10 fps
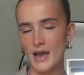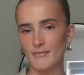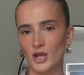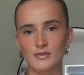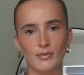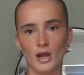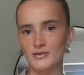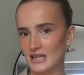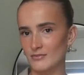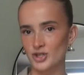most people own
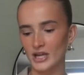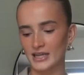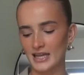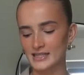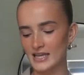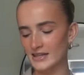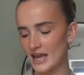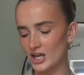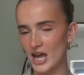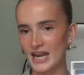denim jackets, and
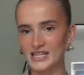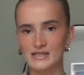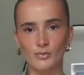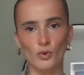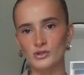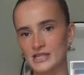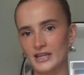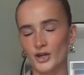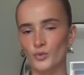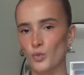then any sporty
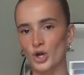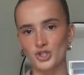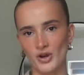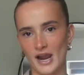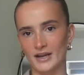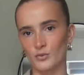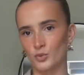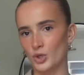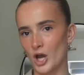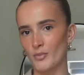kind of white trainer
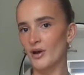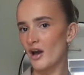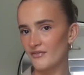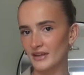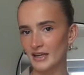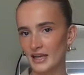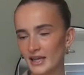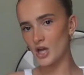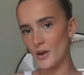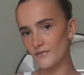will go perfectly.
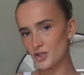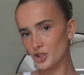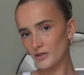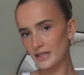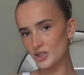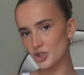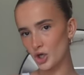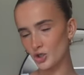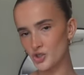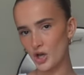So I've just got these
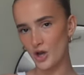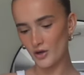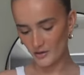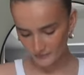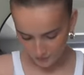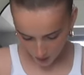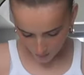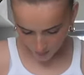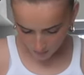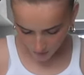joggers on
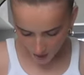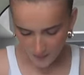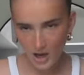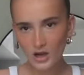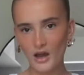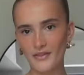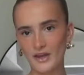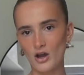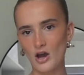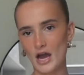from Primark. They
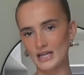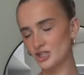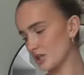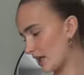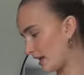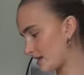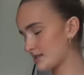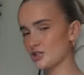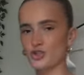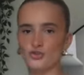are actually a
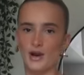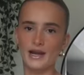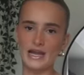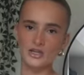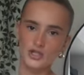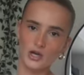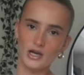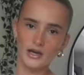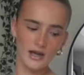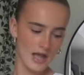straight leg
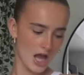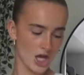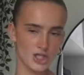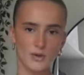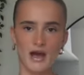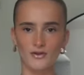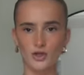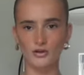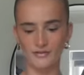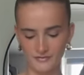jogger. I do have a
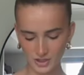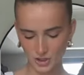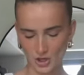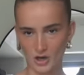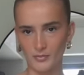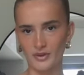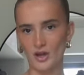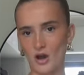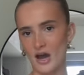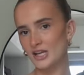cuffed jogger, but they
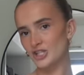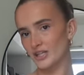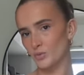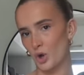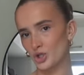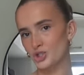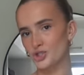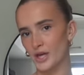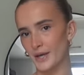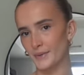are actually in the wash,
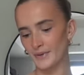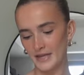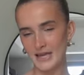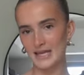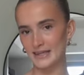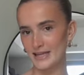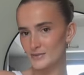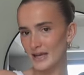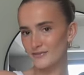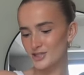so these
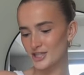will have to